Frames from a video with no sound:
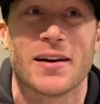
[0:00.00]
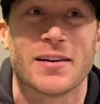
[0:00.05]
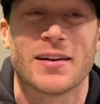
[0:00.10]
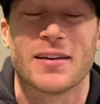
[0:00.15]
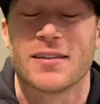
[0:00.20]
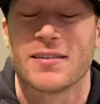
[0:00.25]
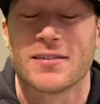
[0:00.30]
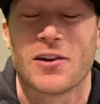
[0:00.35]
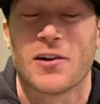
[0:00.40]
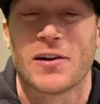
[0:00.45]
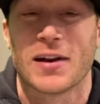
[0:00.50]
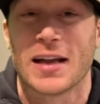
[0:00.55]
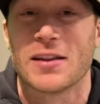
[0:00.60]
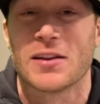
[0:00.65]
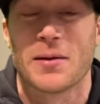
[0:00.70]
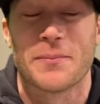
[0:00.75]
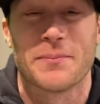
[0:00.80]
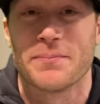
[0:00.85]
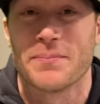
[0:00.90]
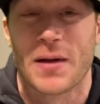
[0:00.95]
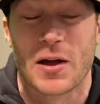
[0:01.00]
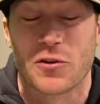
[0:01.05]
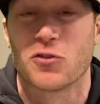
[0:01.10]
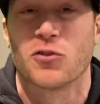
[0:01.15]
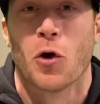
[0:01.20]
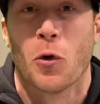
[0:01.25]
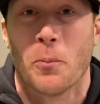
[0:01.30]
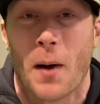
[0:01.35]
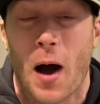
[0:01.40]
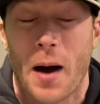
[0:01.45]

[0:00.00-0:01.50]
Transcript: It's turning into a soap